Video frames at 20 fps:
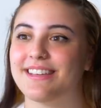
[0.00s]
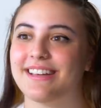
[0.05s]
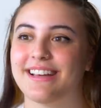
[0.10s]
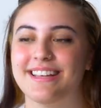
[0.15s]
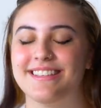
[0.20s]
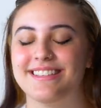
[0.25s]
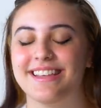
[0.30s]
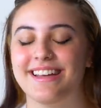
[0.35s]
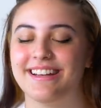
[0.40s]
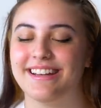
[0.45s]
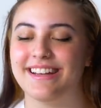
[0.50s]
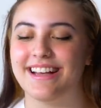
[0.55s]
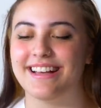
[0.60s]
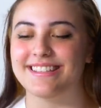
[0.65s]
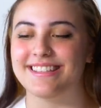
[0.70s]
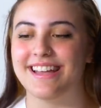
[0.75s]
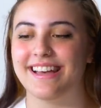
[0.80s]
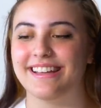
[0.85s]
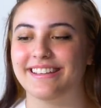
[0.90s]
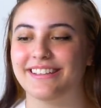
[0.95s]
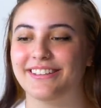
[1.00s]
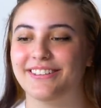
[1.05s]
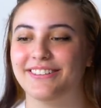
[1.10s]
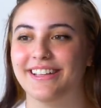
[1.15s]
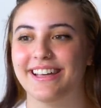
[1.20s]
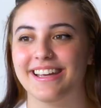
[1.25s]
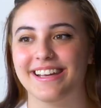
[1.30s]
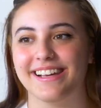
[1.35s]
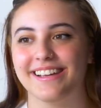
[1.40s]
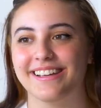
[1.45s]
like I said, it has that little
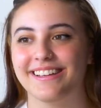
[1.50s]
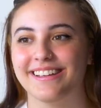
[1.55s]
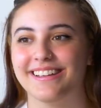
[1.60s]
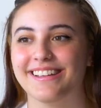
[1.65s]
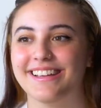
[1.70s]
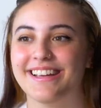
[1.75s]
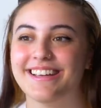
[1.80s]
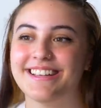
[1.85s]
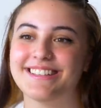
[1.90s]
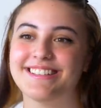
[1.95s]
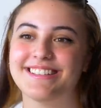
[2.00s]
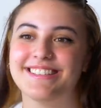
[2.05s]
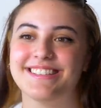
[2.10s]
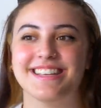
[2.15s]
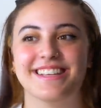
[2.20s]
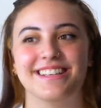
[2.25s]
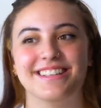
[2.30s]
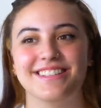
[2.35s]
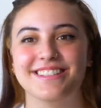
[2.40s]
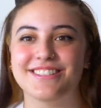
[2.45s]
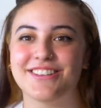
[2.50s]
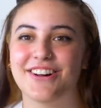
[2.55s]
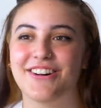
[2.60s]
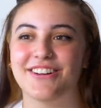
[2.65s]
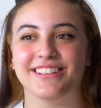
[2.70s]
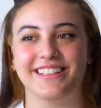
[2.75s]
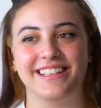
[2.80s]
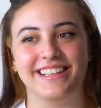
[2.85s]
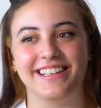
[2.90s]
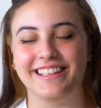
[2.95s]
like
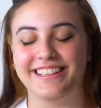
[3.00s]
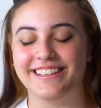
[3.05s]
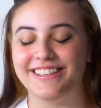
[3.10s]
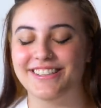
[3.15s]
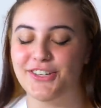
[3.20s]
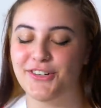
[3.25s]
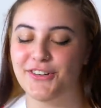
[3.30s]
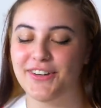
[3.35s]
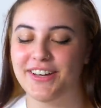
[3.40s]
sing-songy to